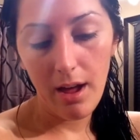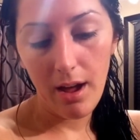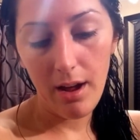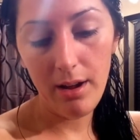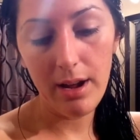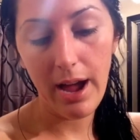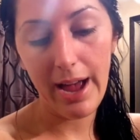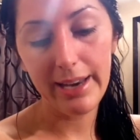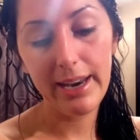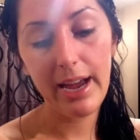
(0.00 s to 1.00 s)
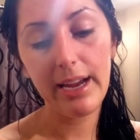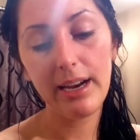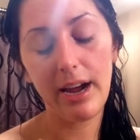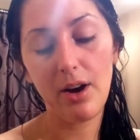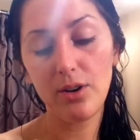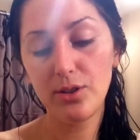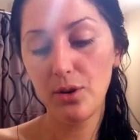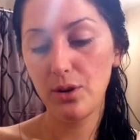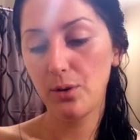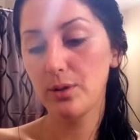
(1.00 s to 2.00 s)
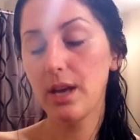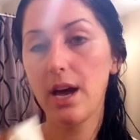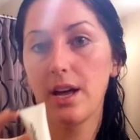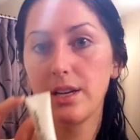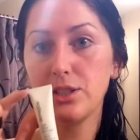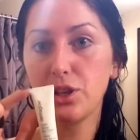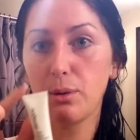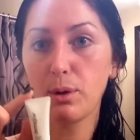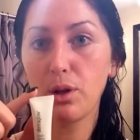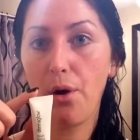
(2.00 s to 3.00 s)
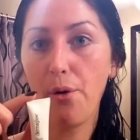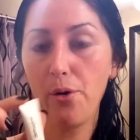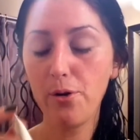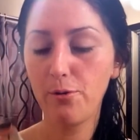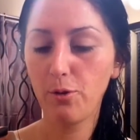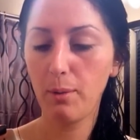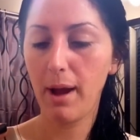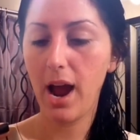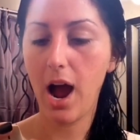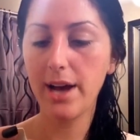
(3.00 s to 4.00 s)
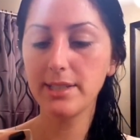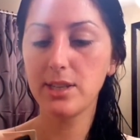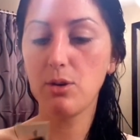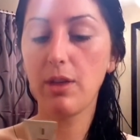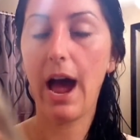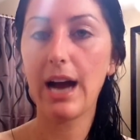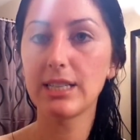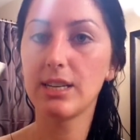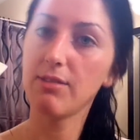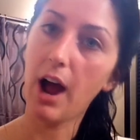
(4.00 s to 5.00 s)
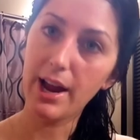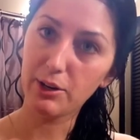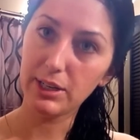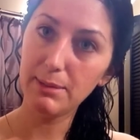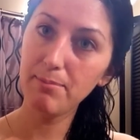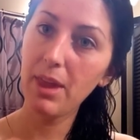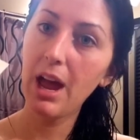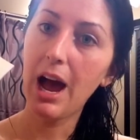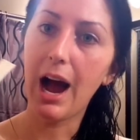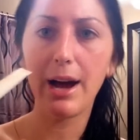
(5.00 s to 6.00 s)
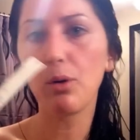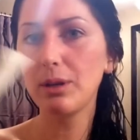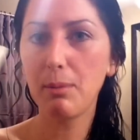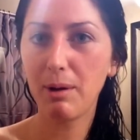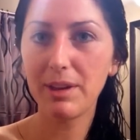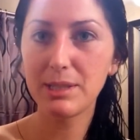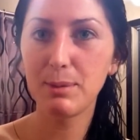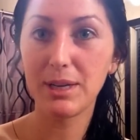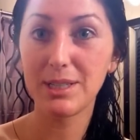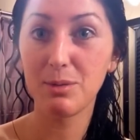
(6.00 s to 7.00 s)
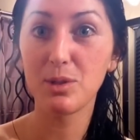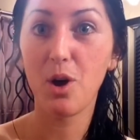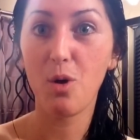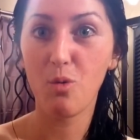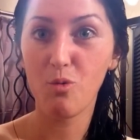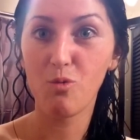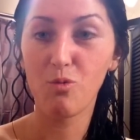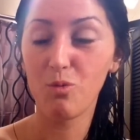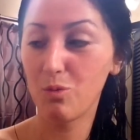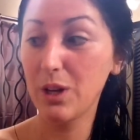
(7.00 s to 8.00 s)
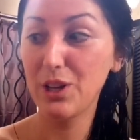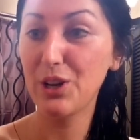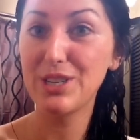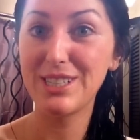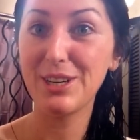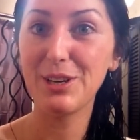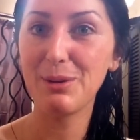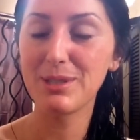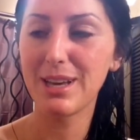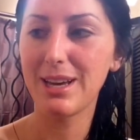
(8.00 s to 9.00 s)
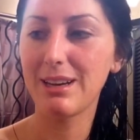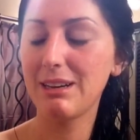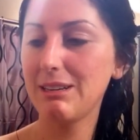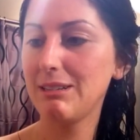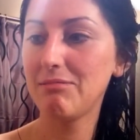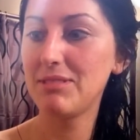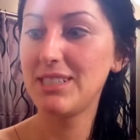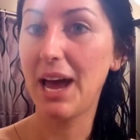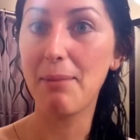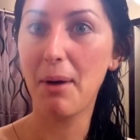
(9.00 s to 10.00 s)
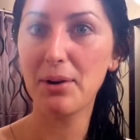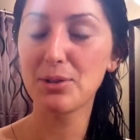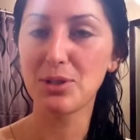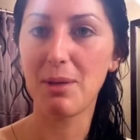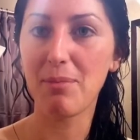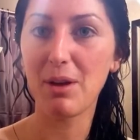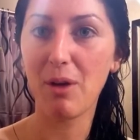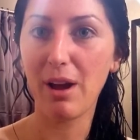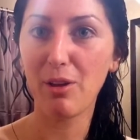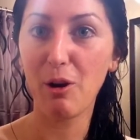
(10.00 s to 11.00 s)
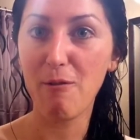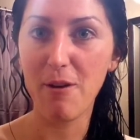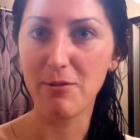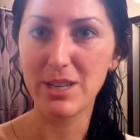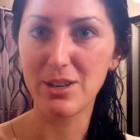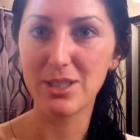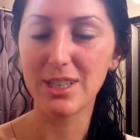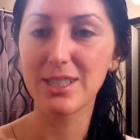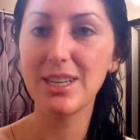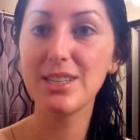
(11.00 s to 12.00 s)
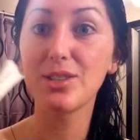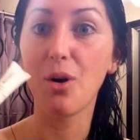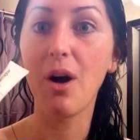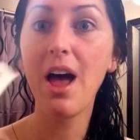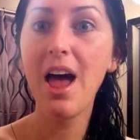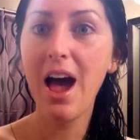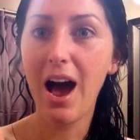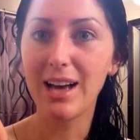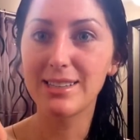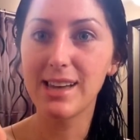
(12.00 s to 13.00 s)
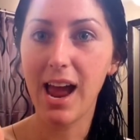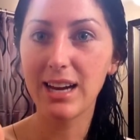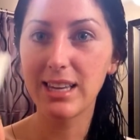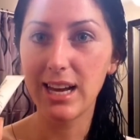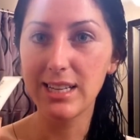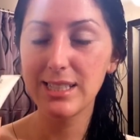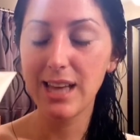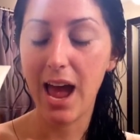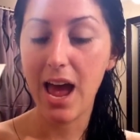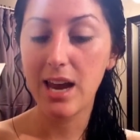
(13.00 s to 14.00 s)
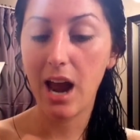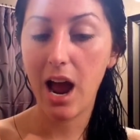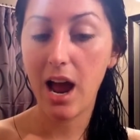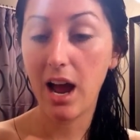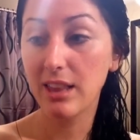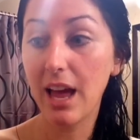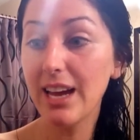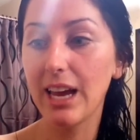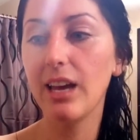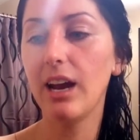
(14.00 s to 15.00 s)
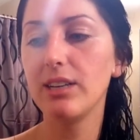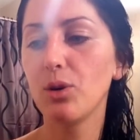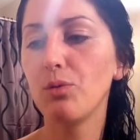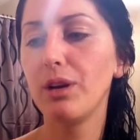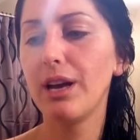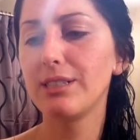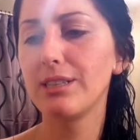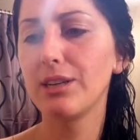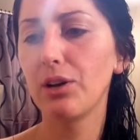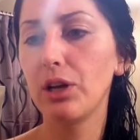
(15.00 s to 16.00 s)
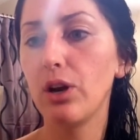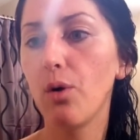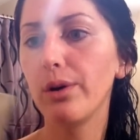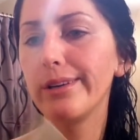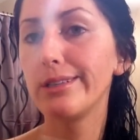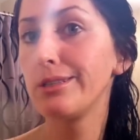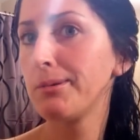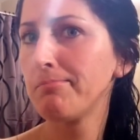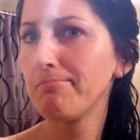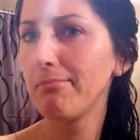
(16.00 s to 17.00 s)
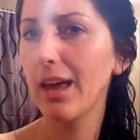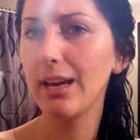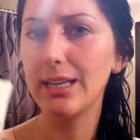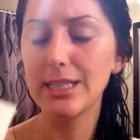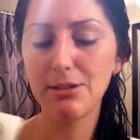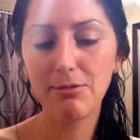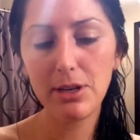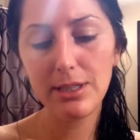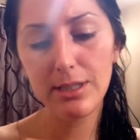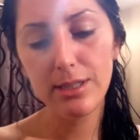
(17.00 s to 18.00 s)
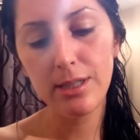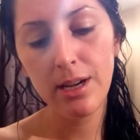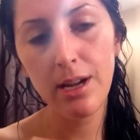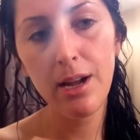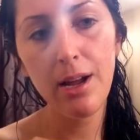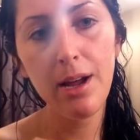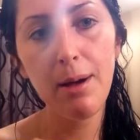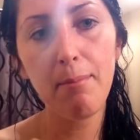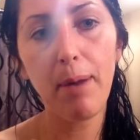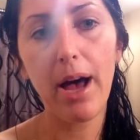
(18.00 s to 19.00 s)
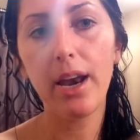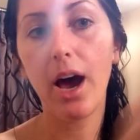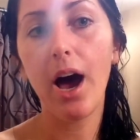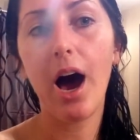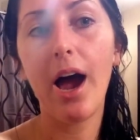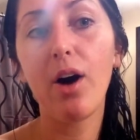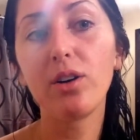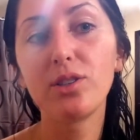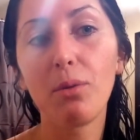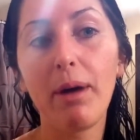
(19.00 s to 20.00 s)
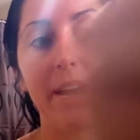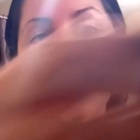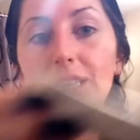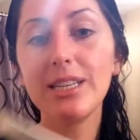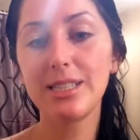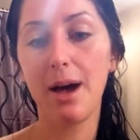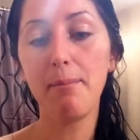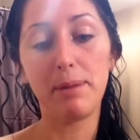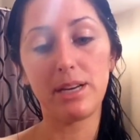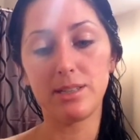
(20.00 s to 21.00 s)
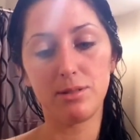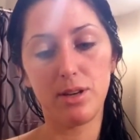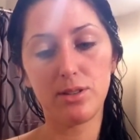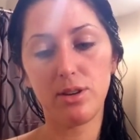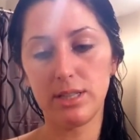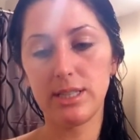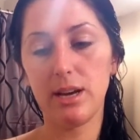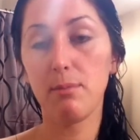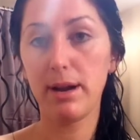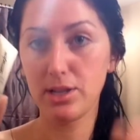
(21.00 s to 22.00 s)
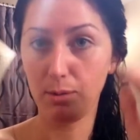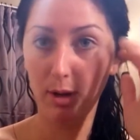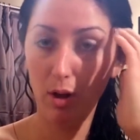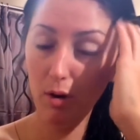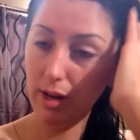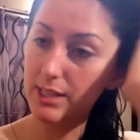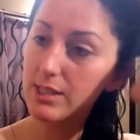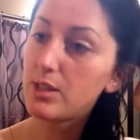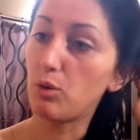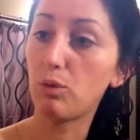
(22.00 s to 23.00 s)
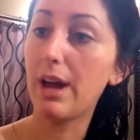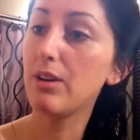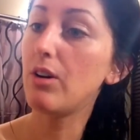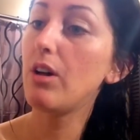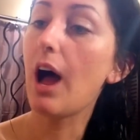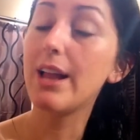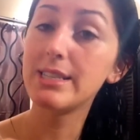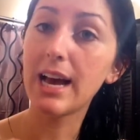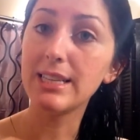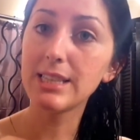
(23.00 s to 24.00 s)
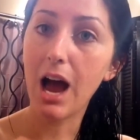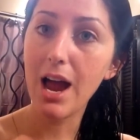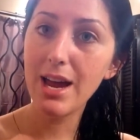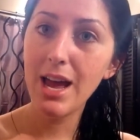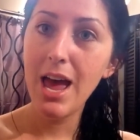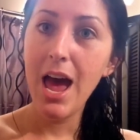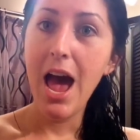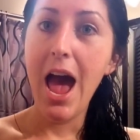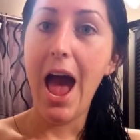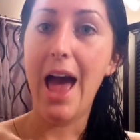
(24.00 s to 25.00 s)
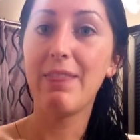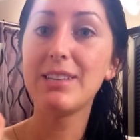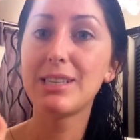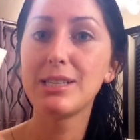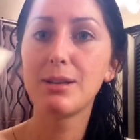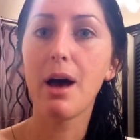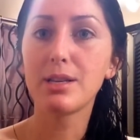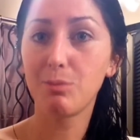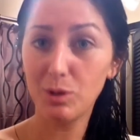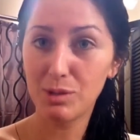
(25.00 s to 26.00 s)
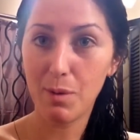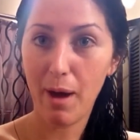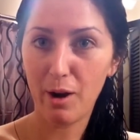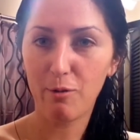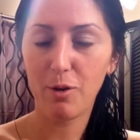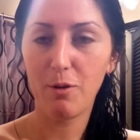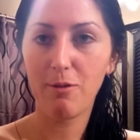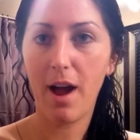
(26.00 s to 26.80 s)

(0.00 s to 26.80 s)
At night, I also use Dermaglow for my eyes, Youth Active Eye Cream. I only bought this because it was on a really good deal. It was like $10 or something, regular 50 or 60, so I snagged this, and I like it. I don't necessarily notice any difference, but I also picked this up because it was also on sale by Dermaglow. It's the Retinol Intense Eye, and this is supposed to be better for fine